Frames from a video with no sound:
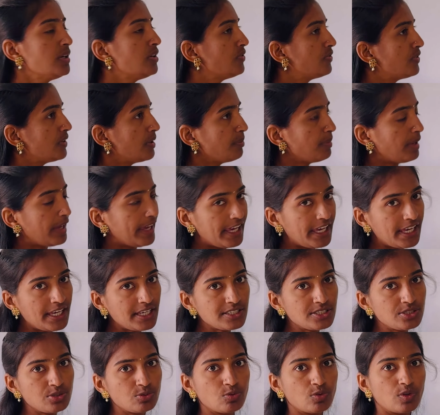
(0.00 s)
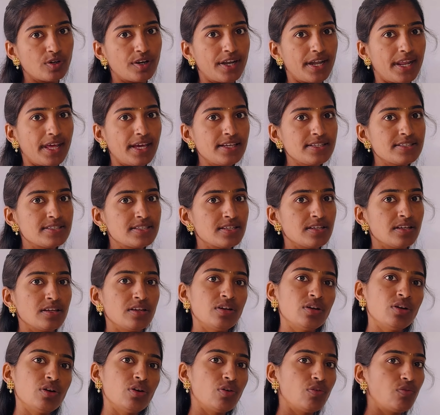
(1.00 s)
From each vertex,
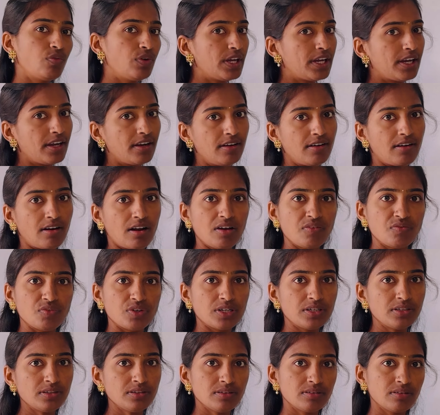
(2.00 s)
we can draw one